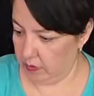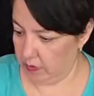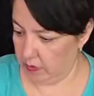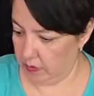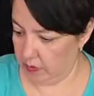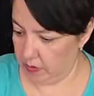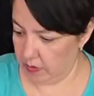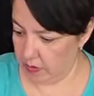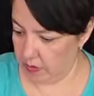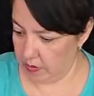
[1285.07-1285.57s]

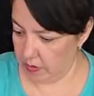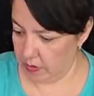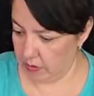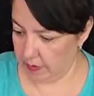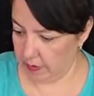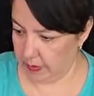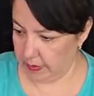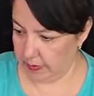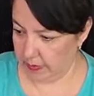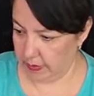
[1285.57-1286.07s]
All the
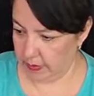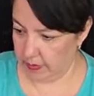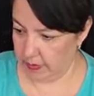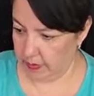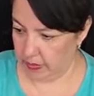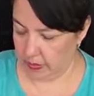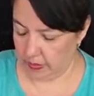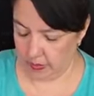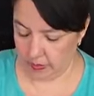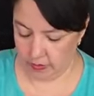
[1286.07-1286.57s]
way around, you
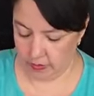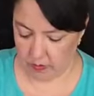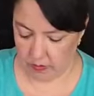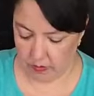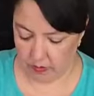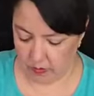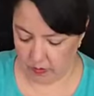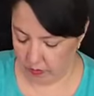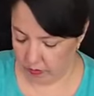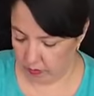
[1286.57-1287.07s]
guys.
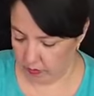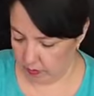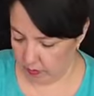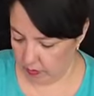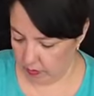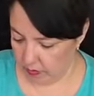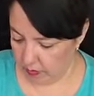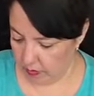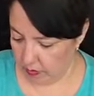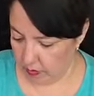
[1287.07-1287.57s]

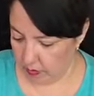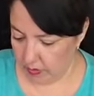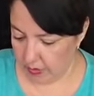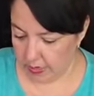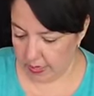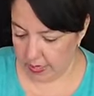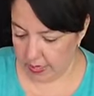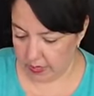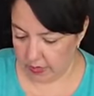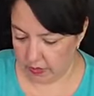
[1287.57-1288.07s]

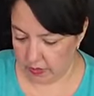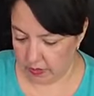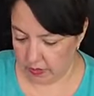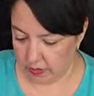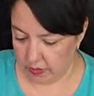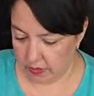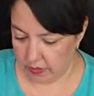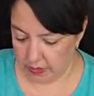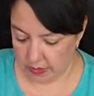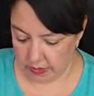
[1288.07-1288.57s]
Yeah, so
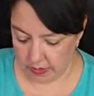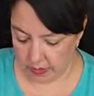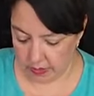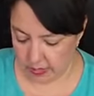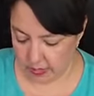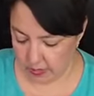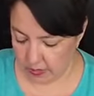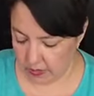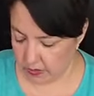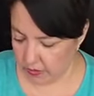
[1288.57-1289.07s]
we
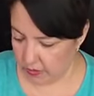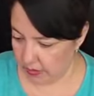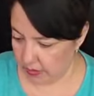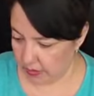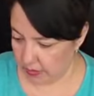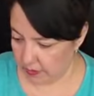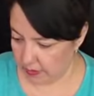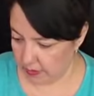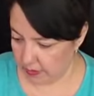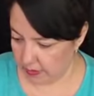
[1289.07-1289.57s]
decided to do
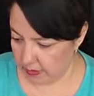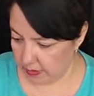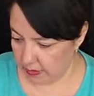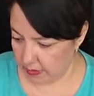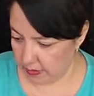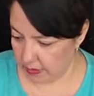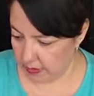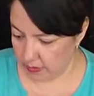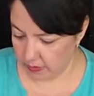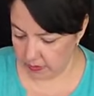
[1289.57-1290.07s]
Christmas.
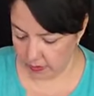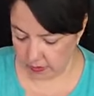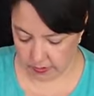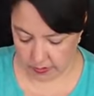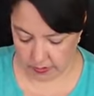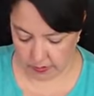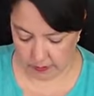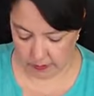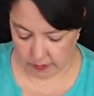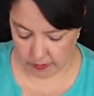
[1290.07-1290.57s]
Got to do the
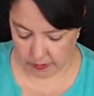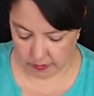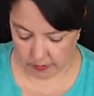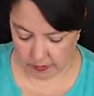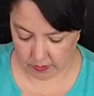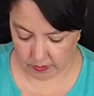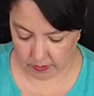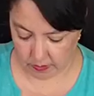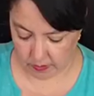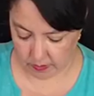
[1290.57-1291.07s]

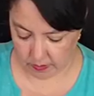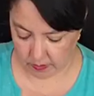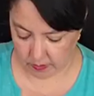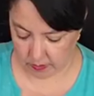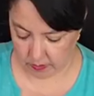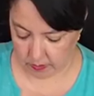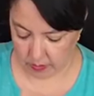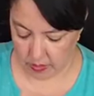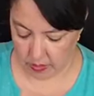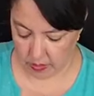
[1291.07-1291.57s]
Christmas.
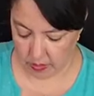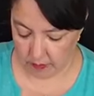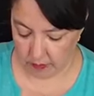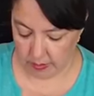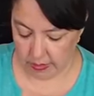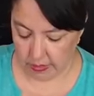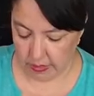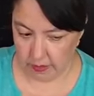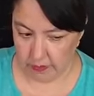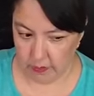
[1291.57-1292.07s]

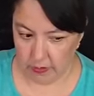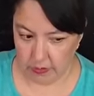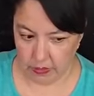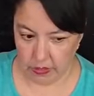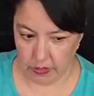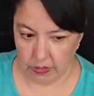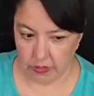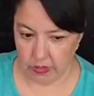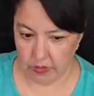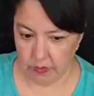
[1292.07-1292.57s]
But I will
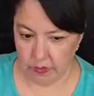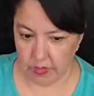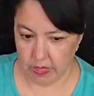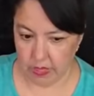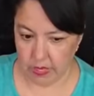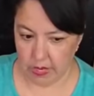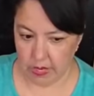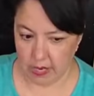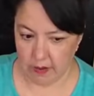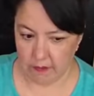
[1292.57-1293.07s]
tell you, we
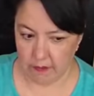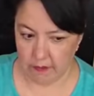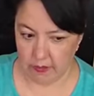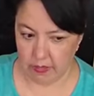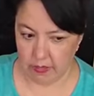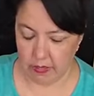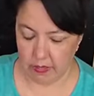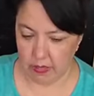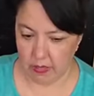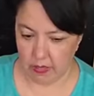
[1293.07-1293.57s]
have
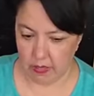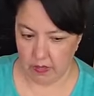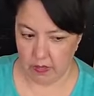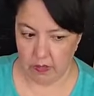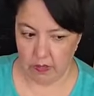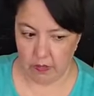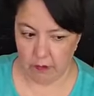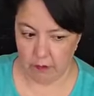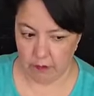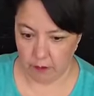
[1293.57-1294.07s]

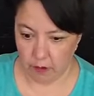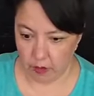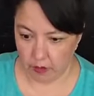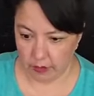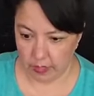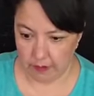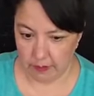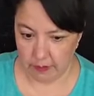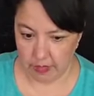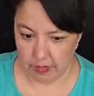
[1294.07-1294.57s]
fall
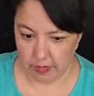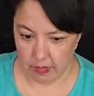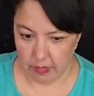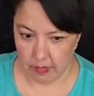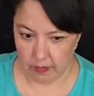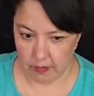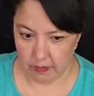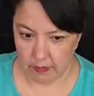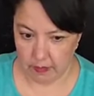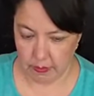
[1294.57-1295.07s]
coming
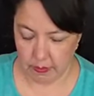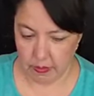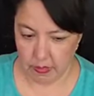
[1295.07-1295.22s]
up.